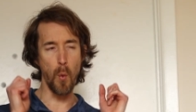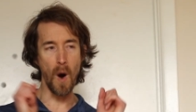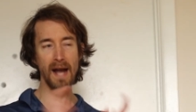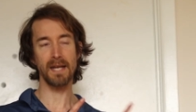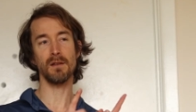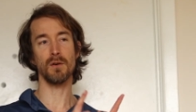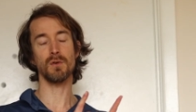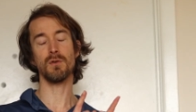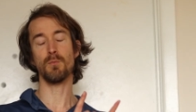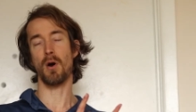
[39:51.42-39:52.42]
why did
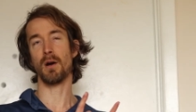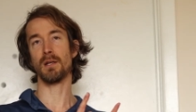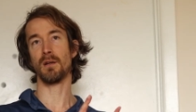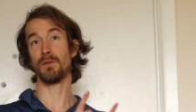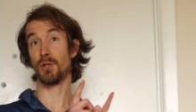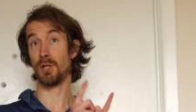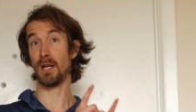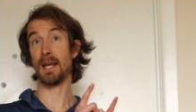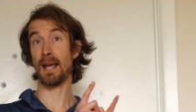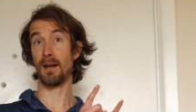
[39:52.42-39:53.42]
those two parties have
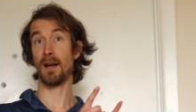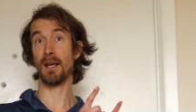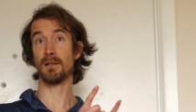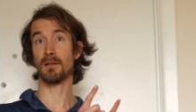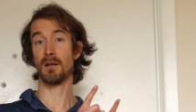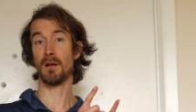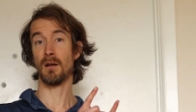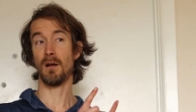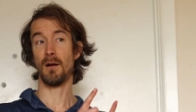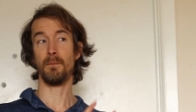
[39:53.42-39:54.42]
shitty candidates?
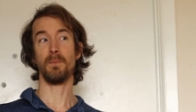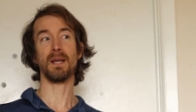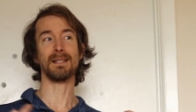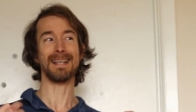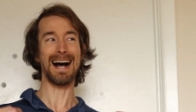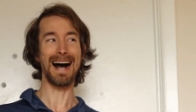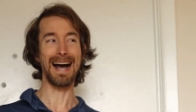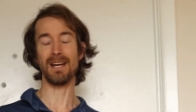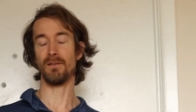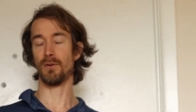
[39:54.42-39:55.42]
Because
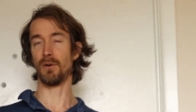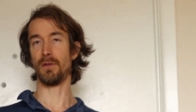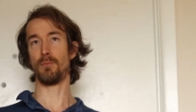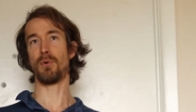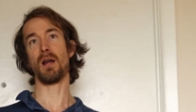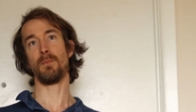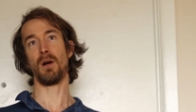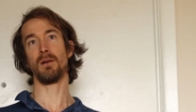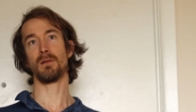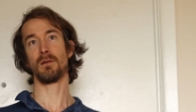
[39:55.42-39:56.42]
I didn't vote in their
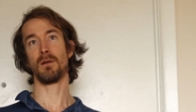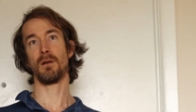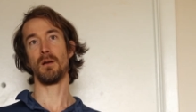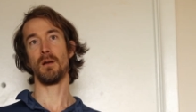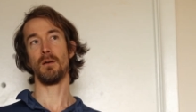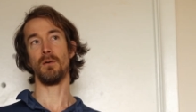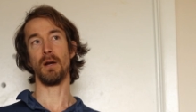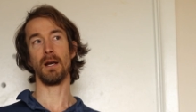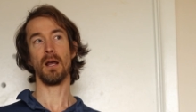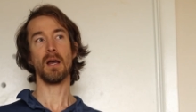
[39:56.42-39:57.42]
primaries,
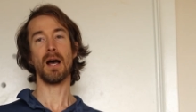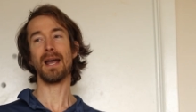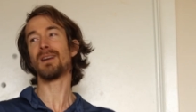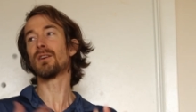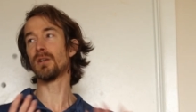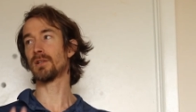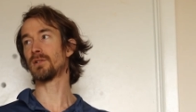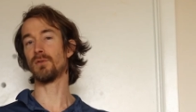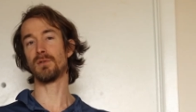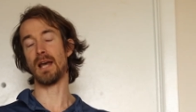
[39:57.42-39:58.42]
right? I had a good
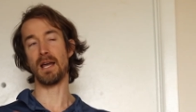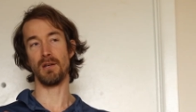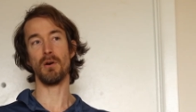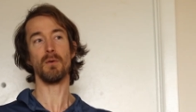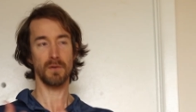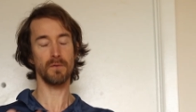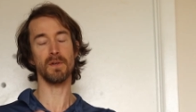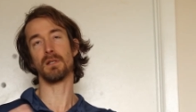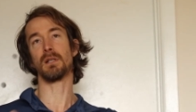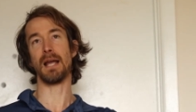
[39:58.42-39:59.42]
excuse that year. I was
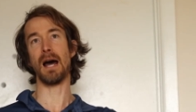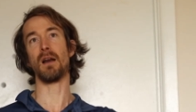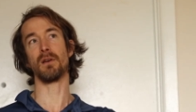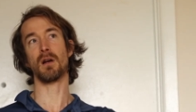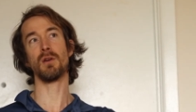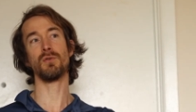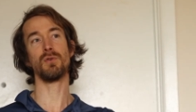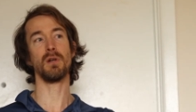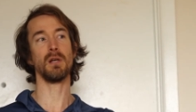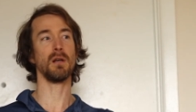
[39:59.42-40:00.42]
physically out of the
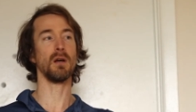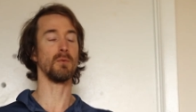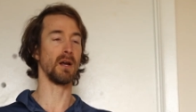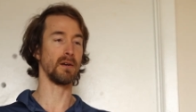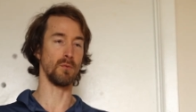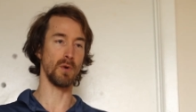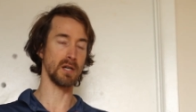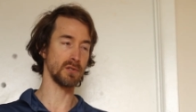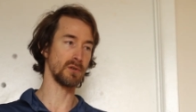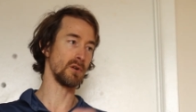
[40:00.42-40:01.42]
country. I would have had to
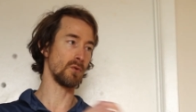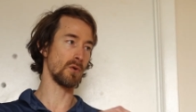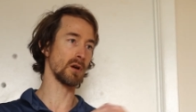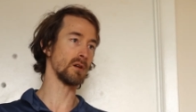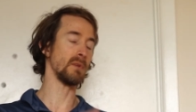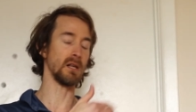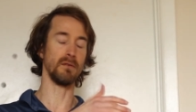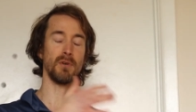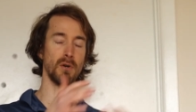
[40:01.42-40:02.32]
register in Oregon, mail-in